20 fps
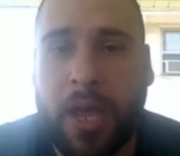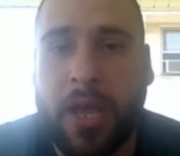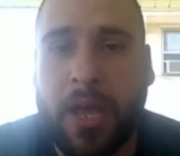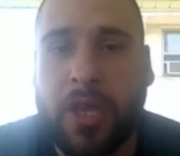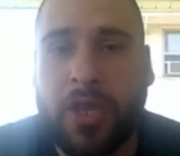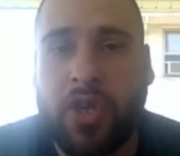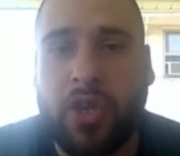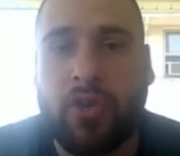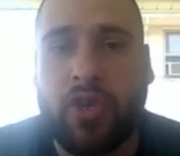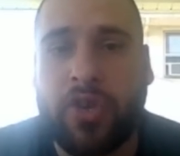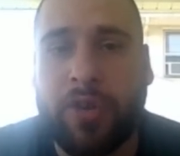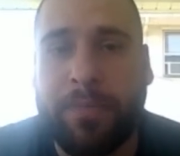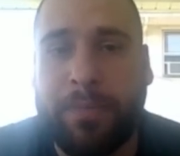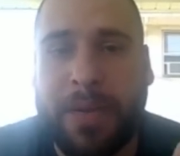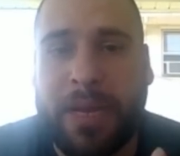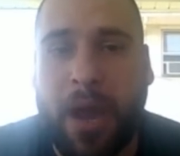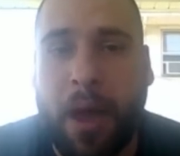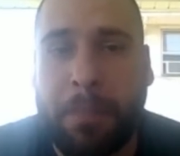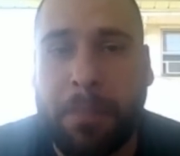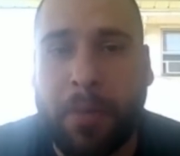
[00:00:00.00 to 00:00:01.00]
you should
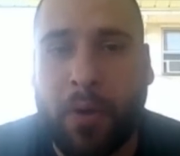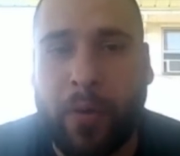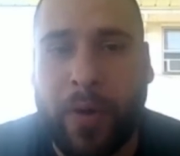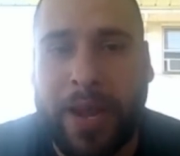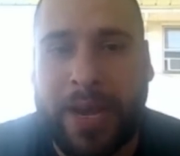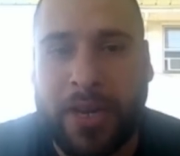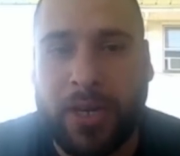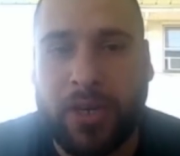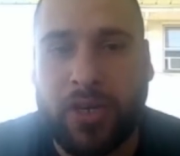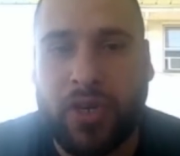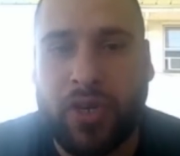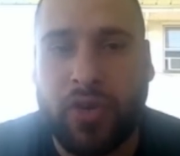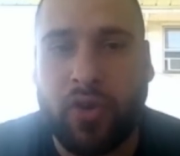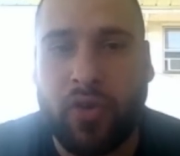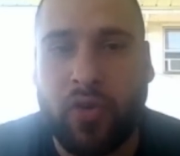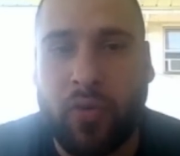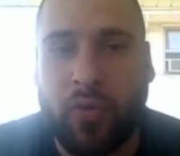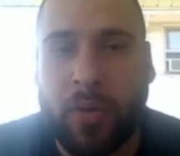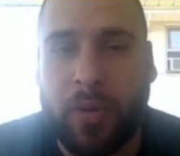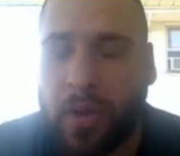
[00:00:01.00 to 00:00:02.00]
be upgrading
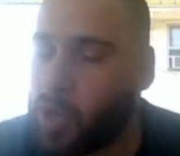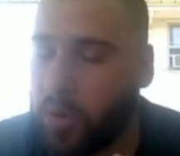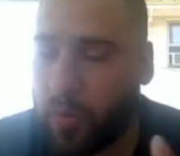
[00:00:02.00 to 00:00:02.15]
to,